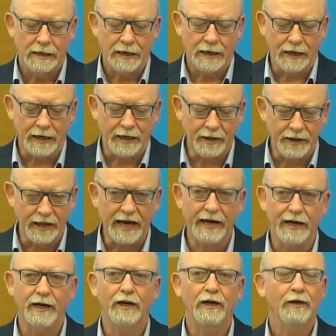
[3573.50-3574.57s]
And he
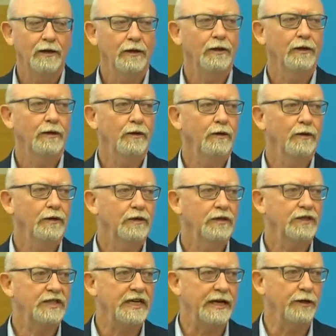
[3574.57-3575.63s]
then
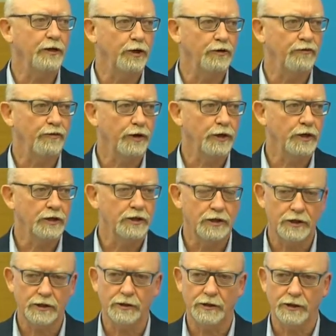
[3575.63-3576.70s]
tendered for a
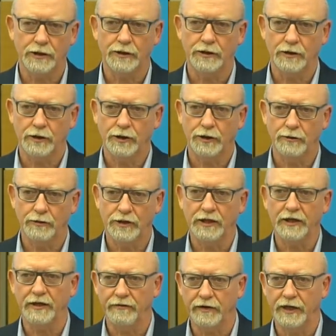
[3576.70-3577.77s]
consultant to
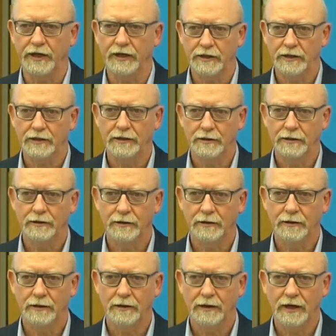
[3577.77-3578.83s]
deliver this.
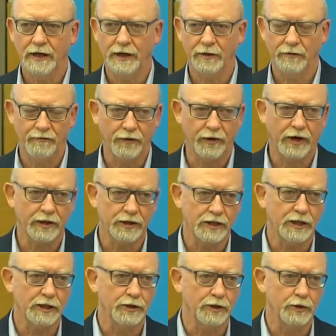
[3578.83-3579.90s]
And for our
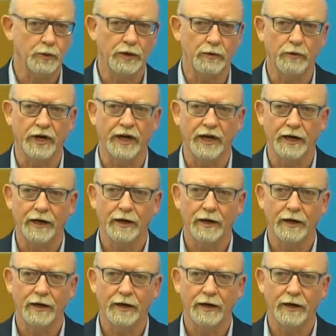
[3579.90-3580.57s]
sins, we won it.